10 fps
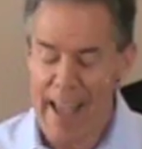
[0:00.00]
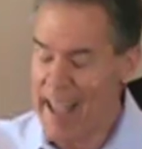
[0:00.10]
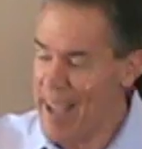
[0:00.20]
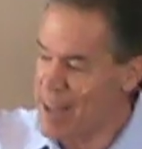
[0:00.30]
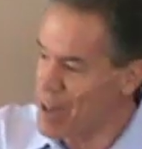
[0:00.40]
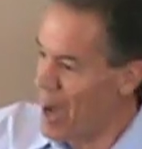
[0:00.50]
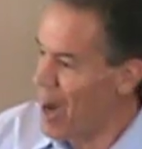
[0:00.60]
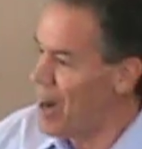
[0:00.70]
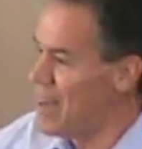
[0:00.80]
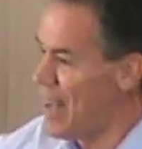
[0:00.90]
And,
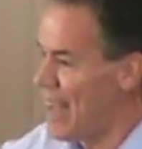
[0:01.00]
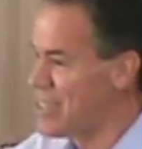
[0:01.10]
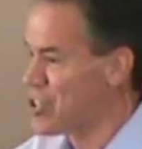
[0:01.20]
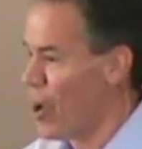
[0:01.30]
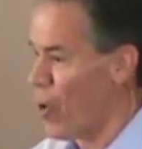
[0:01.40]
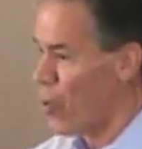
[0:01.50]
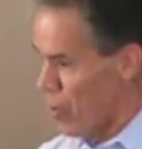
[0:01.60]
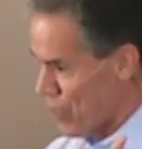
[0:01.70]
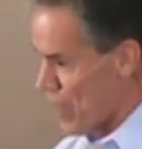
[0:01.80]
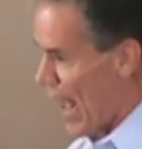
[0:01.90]
uh, and
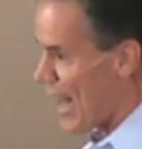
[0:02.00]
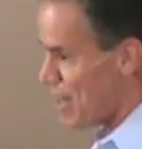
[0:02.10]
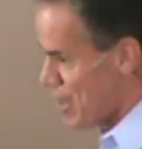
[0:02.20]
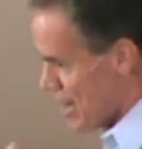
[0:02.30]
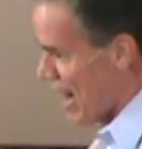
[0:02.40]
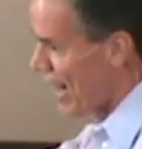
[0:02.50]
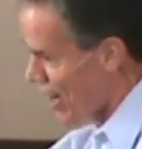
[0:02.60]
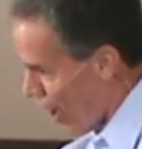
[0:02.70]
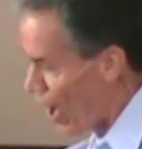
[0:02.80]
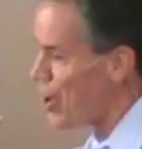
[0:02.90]
so that
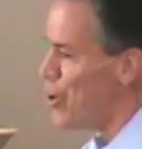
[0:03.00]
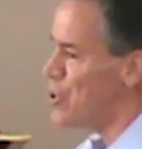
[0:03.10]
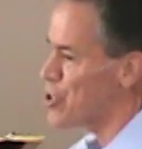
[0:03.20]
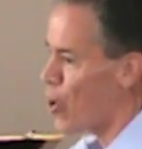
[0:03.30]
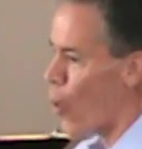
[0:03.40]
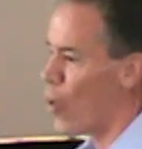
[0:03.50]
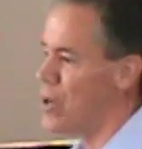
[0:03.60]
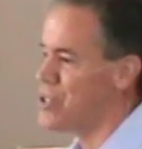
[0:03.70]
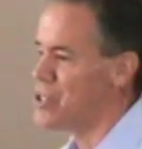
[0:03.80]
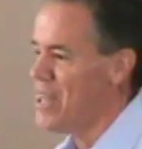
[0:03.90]
then
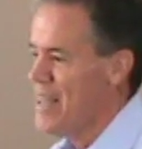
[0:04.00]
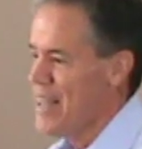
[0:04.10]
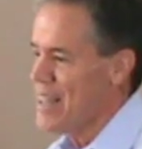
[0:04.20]
underscores